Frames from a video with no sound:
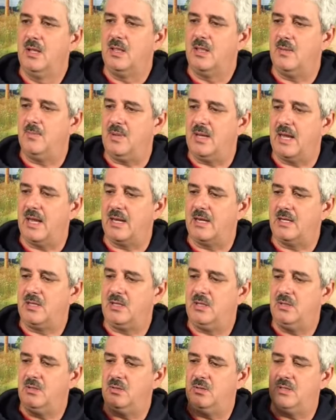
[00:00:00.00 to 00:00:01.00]
The
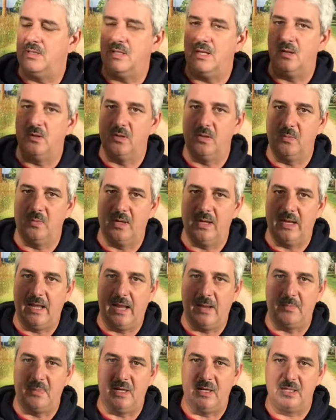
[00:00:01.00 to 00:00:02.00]
Beatitudes, The Only Way to
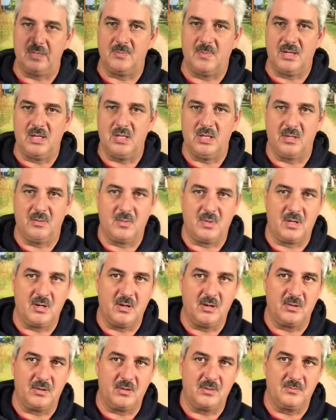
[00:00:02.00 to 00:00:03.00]
Happiness by John
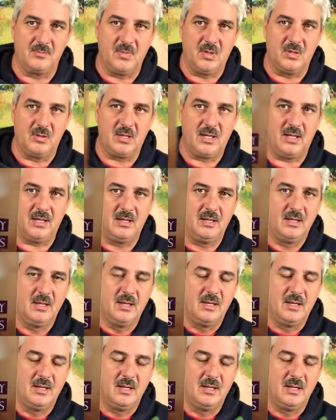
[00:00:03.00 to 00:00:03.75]
MacArthur. Okay?